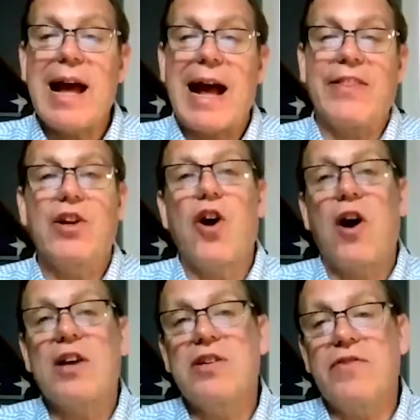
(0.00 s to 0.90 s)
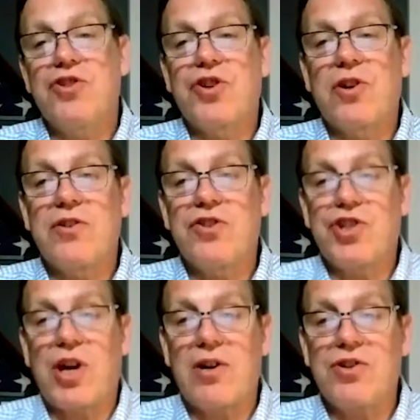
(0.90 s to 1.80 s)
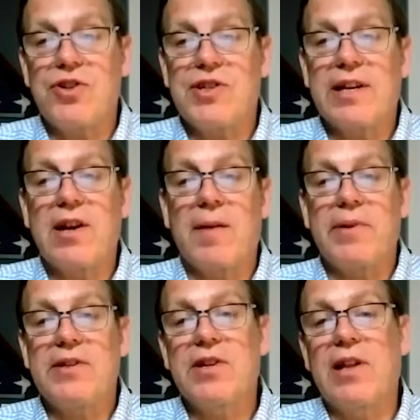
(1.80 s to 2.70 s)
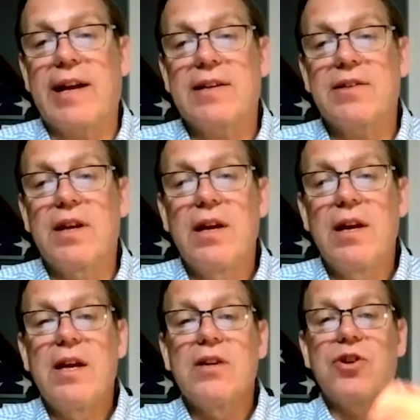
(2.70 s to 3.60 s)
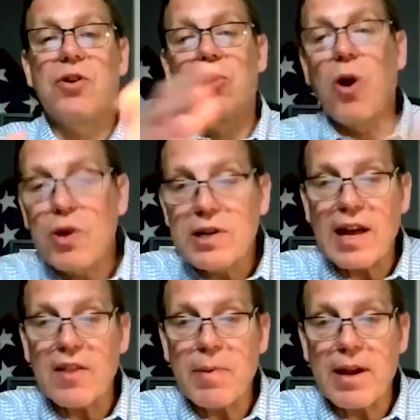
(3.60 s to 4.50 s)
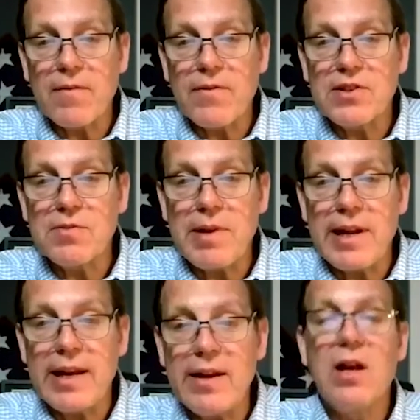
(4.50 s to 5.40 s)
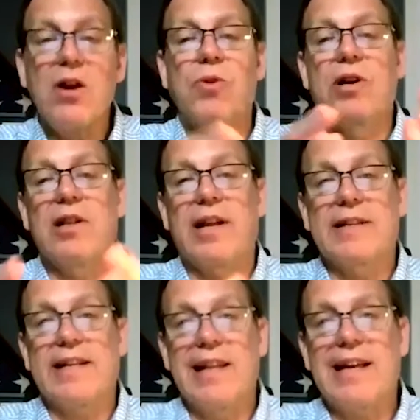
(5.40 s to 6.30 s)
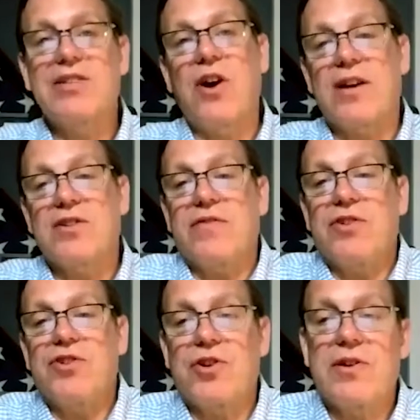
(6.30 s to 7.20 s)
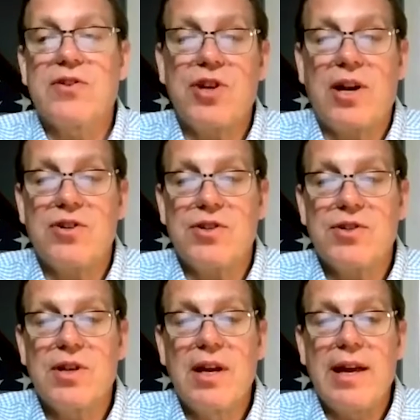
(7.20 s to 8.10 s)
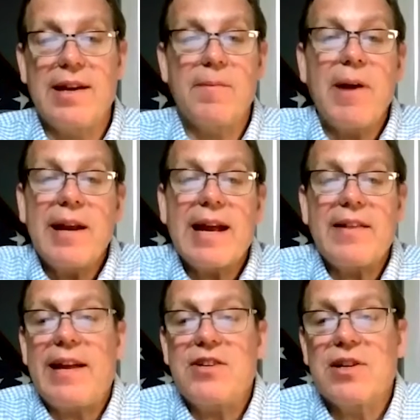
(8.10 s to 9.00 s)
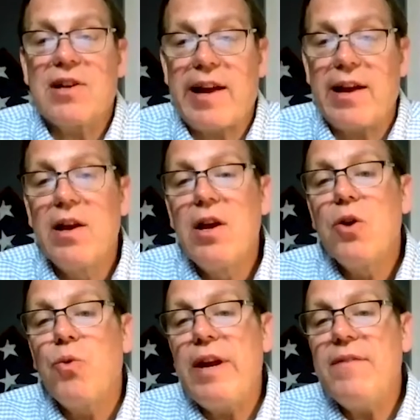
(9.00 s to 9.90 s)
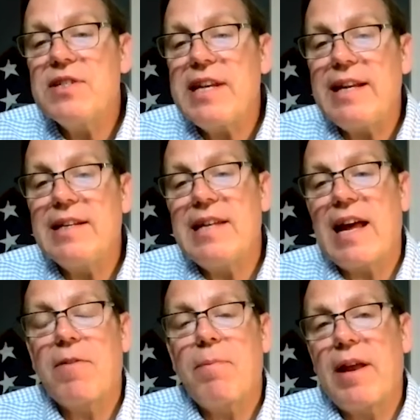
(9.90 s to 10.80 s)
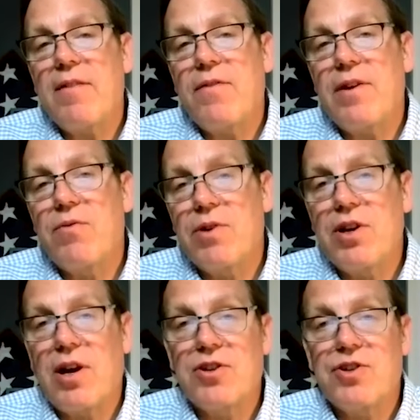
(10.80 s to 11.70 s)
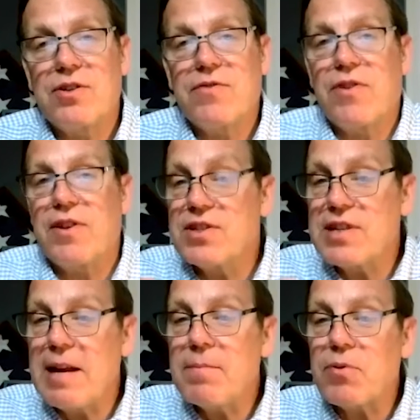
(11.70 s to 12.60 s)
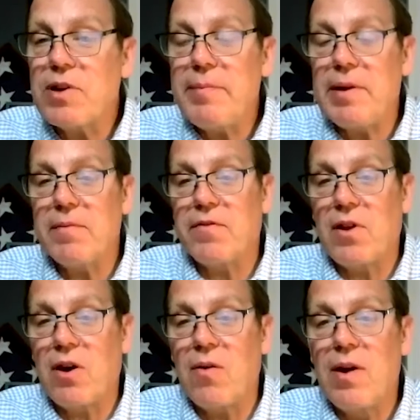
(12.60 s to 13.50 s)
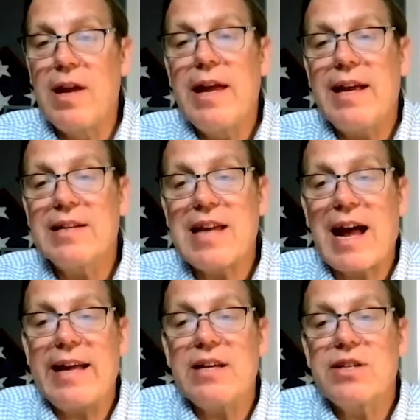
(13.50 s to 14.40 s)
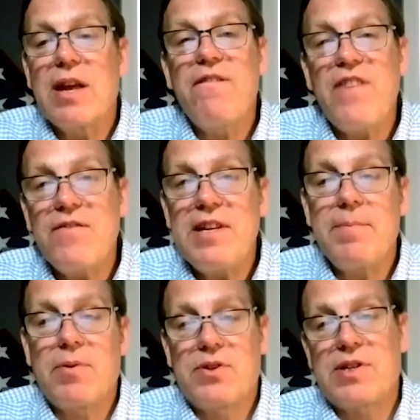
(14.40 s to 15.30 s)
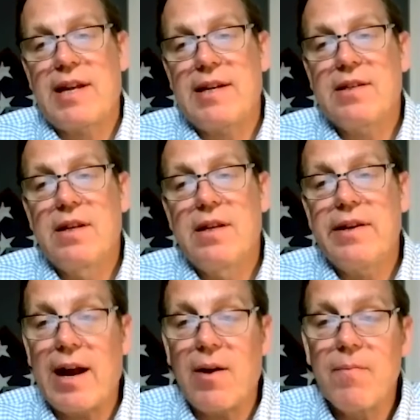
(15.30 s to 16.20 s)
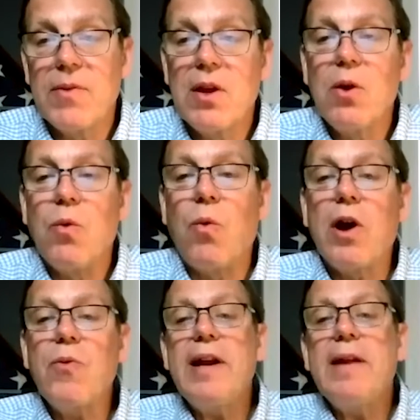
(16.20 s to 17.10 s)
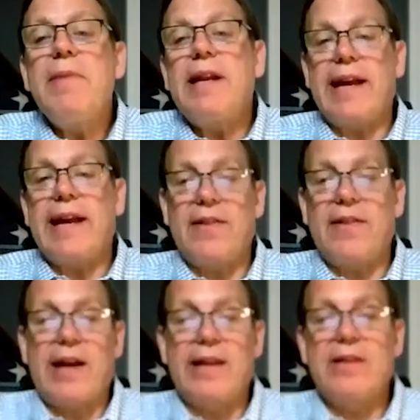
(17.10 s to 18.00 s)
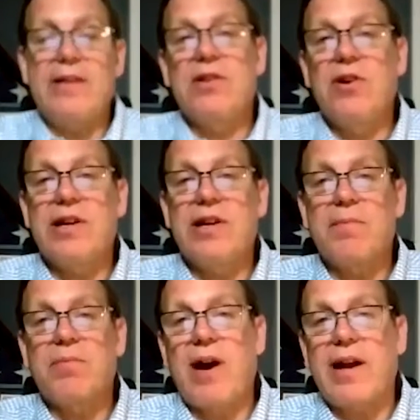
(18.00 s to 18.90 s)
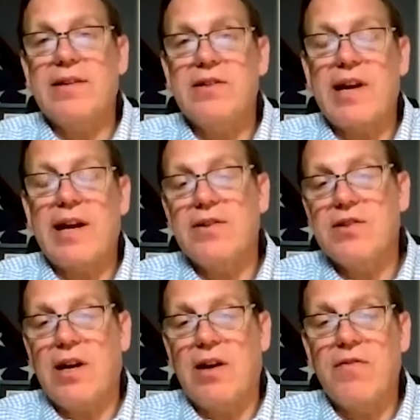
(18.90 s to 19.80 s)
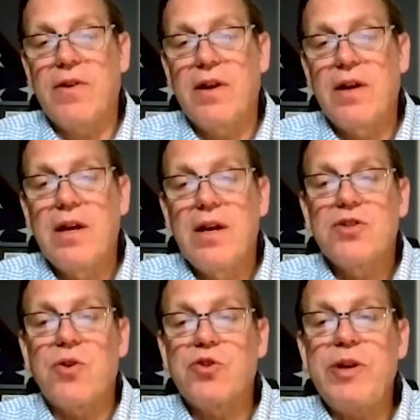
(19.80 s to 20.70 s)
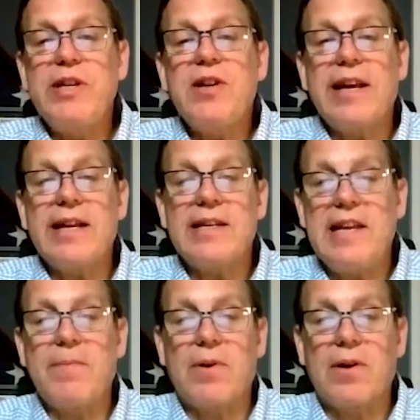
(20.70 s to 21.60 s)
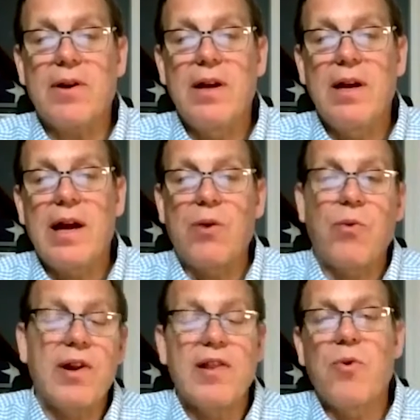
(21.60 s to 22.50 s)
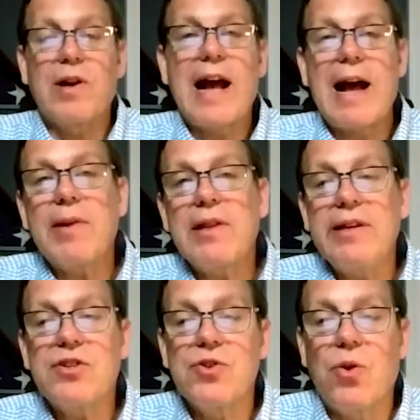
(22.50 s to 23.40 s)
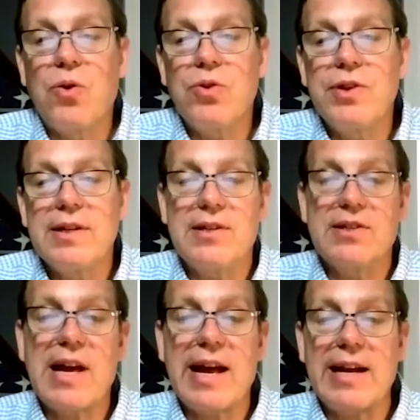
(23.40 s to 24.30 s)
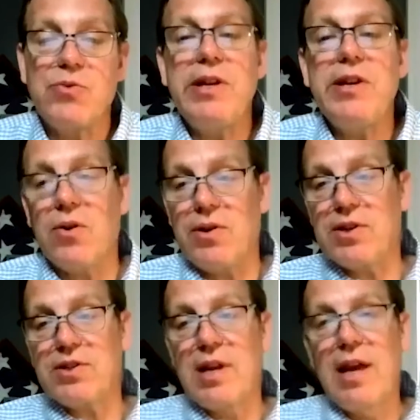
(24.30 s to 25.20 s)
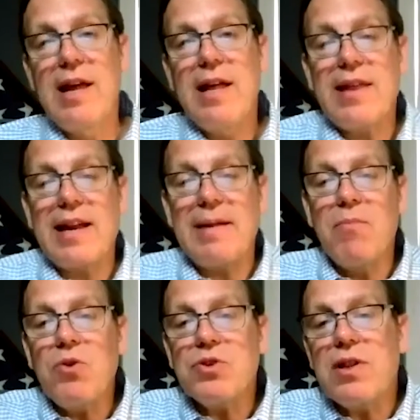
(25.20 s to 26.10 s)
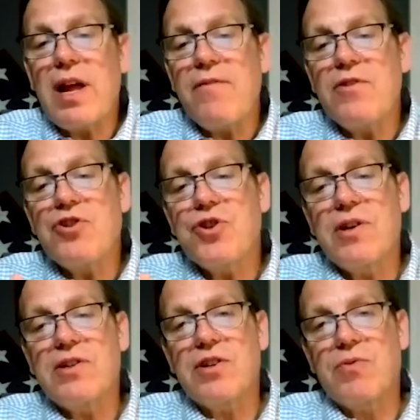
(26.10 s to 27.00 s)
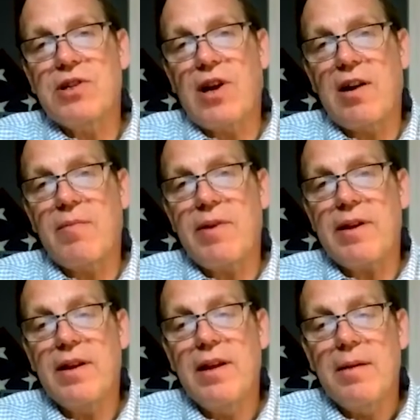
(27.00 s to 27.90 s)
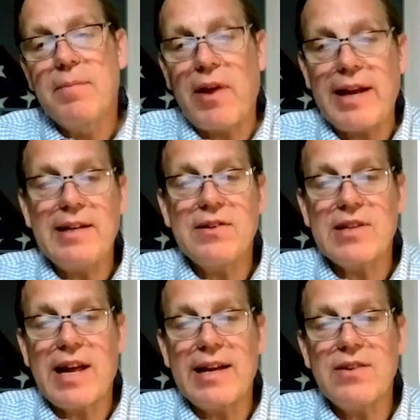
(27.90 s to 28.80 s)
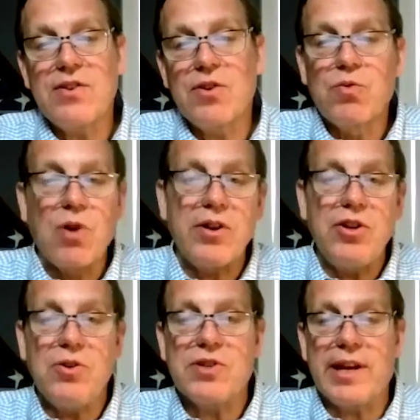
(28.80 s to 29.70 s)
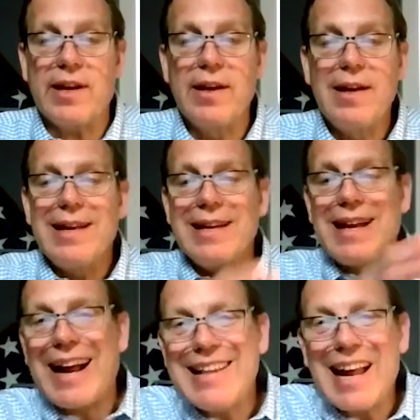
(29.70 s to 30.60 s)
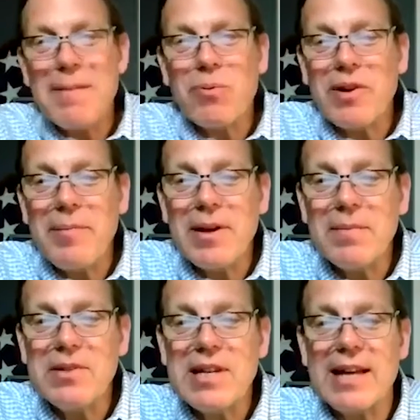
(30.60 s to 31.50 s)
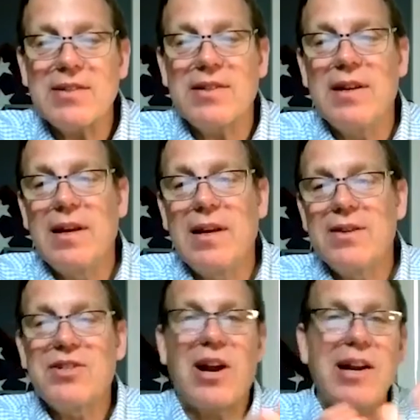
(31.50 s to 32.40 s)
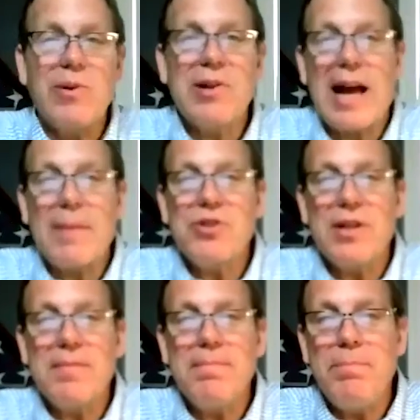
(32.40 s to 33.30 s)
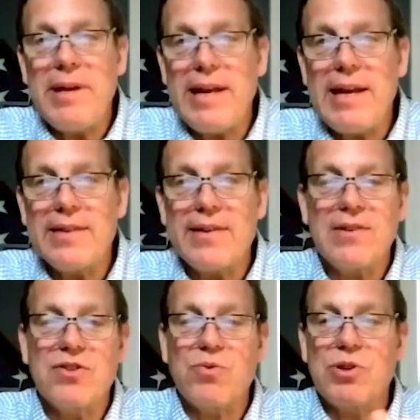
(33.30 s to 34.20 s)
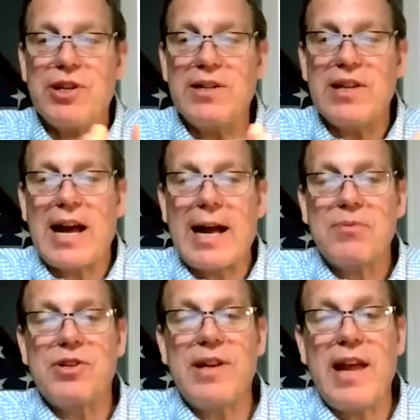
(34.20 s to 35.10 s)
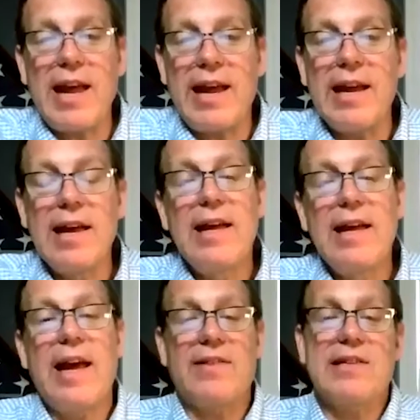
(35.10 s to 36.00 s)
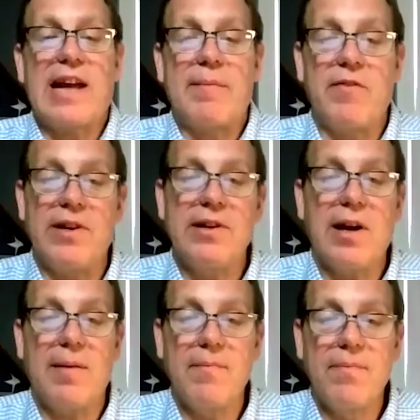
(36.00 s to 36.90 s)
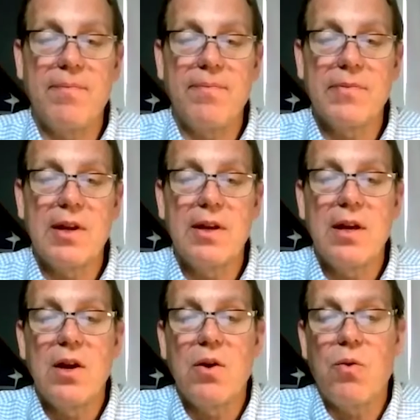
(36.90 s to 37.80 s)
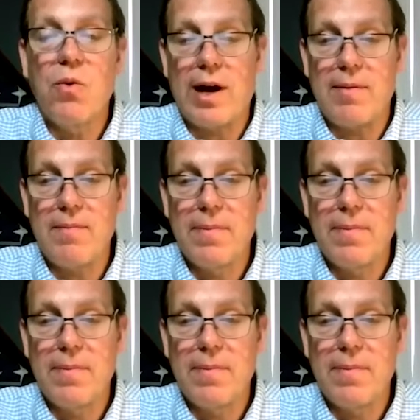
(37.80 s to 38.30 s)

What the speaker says: on the cost of insurance charges that companies collect. So lower death benefits mean we're collecting less cost of insurance charges. And depending on the age of the client, we've seen death benefit reductions for the same premium flow as high as 50%. Now, one way to mitigate that is to look at the product design itself. So as we dug in deeper on one of the more commonly sold designs, we noticed that in most life insurance and retirement planning designs, they're run using guideline premium test, starting with option B and then switching to option A at the time of income. Well,